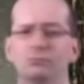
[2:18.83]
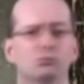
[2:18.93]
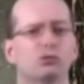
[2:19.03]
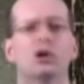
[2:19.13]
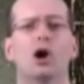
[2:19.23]

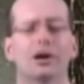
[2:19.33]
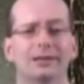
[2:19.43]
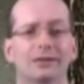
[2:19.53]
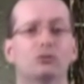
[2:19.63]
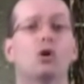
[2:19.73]

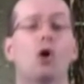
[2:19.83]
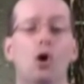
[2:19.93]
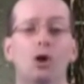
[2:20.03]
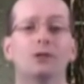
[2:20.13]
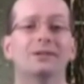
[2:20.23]
regardless,
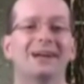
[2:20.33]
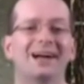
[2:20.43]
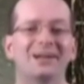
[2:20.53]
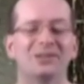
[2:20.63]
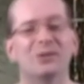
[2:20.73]
all
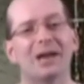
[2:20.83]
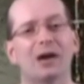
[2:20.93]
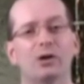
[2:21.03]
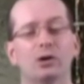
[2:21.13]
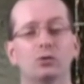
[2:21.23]

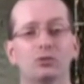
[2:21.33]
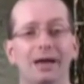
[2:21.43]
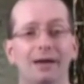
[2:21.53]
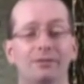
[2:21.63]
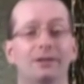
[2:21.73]
eukaryotes
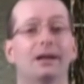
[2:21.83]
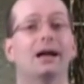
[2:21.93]
have